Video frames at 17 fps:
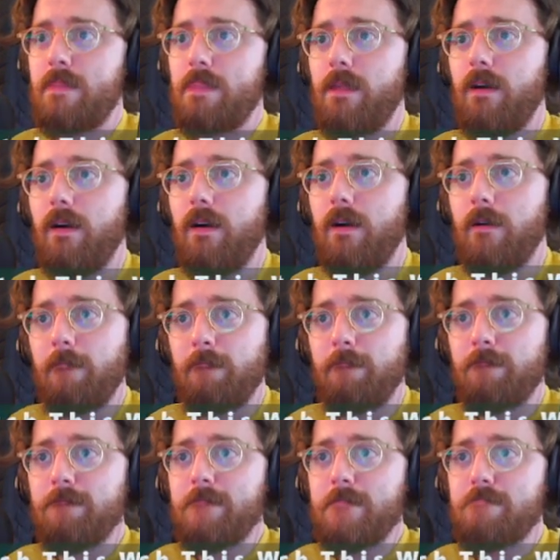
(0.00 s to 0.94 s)
So
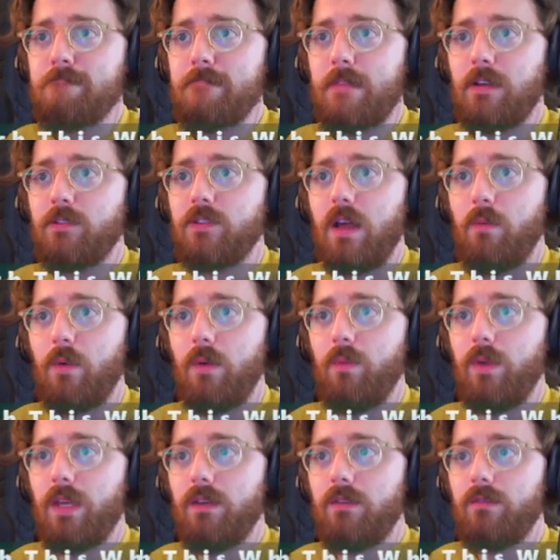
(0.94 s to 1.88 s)
that way
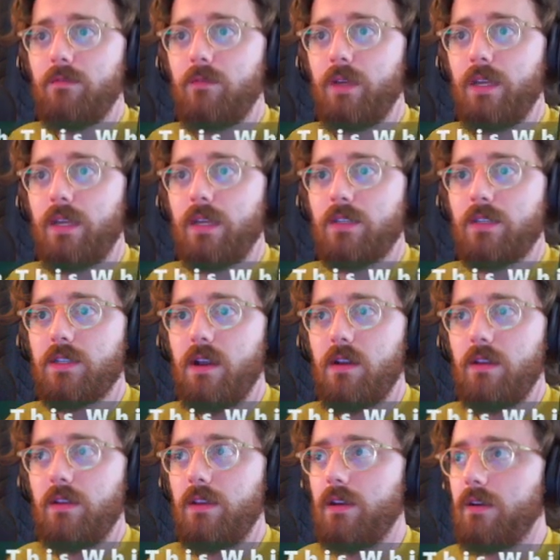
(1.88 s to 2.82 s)
we can get
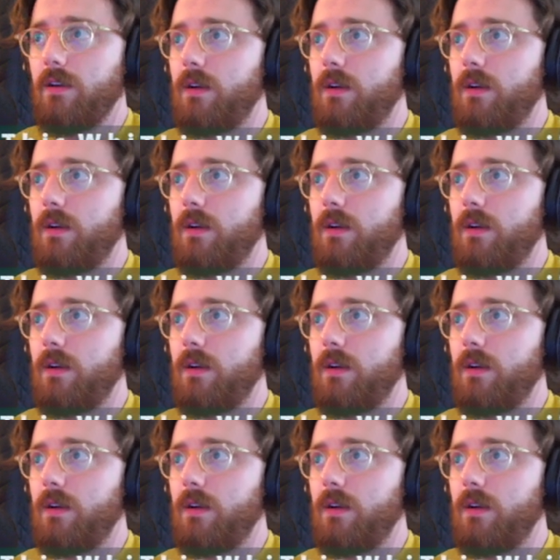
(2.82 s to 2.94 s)
started here.